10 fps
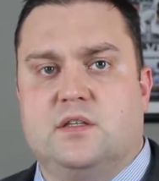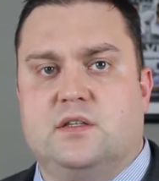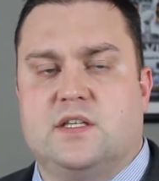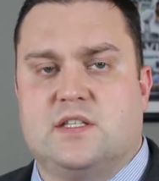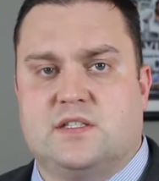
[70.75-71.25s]

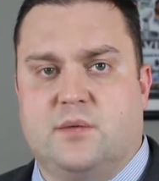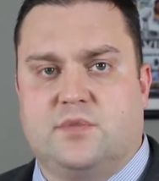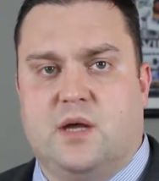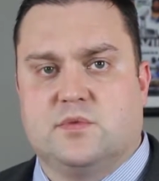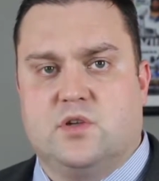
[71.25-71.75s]
This is
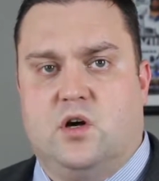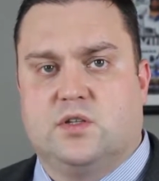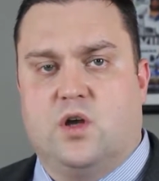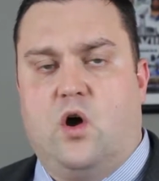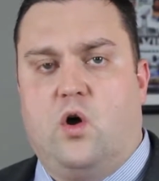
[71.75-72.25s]
sometimes called
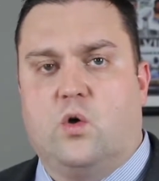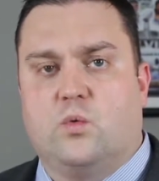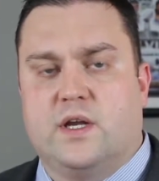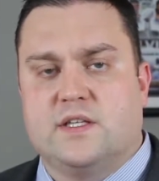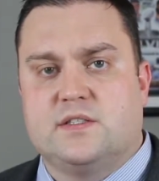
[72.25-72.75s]
an all
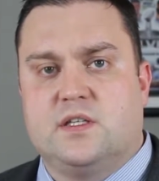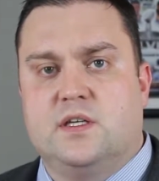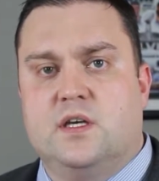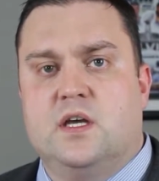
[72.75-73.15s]
risk.